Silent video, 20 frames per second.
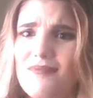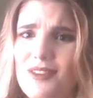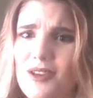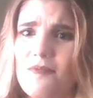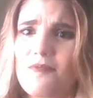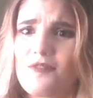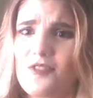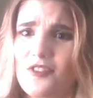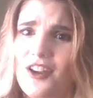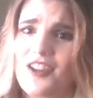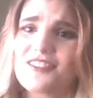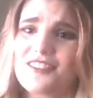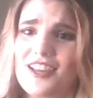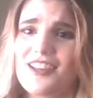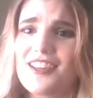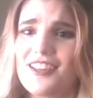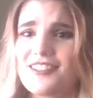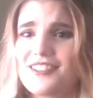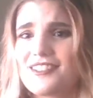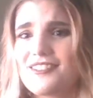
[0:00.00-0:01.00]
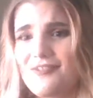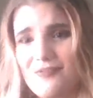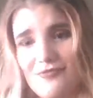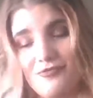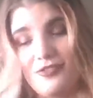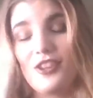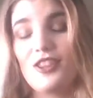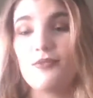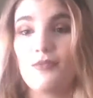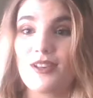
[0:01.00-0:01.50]
me up for nights on end. It
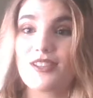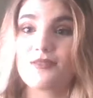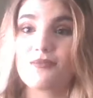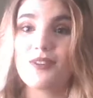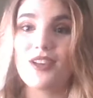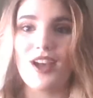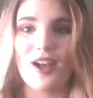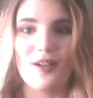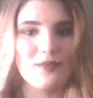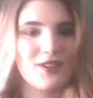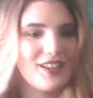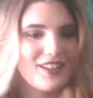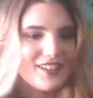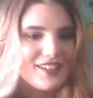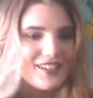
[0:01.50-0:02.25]
really messed me up.